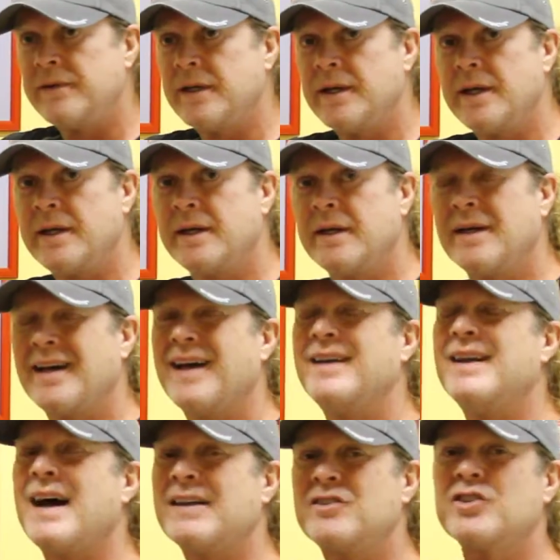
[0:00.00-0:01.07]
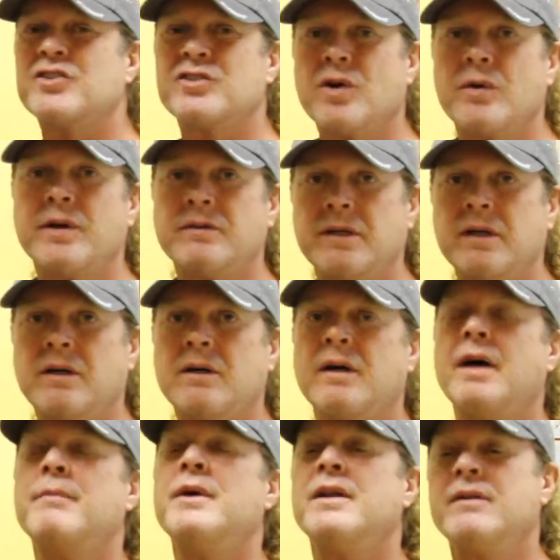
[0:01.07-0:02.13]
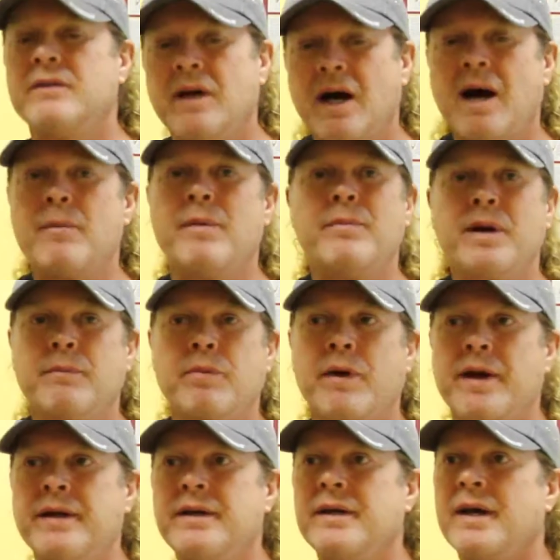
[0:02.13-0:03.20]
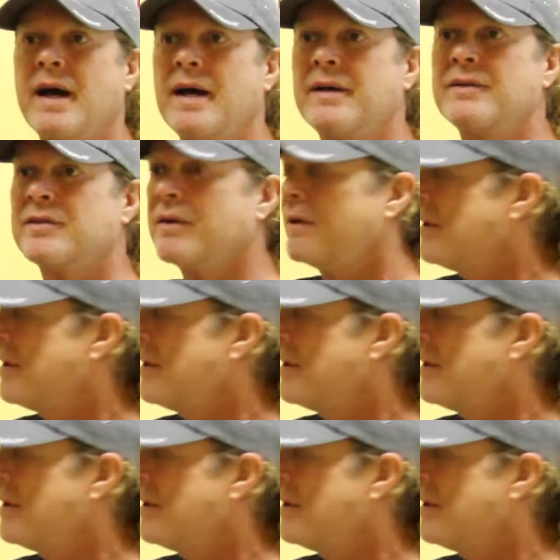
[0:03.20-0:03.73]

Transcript: in it and not just Tony Will. I mean, I'm a big branding guy, so,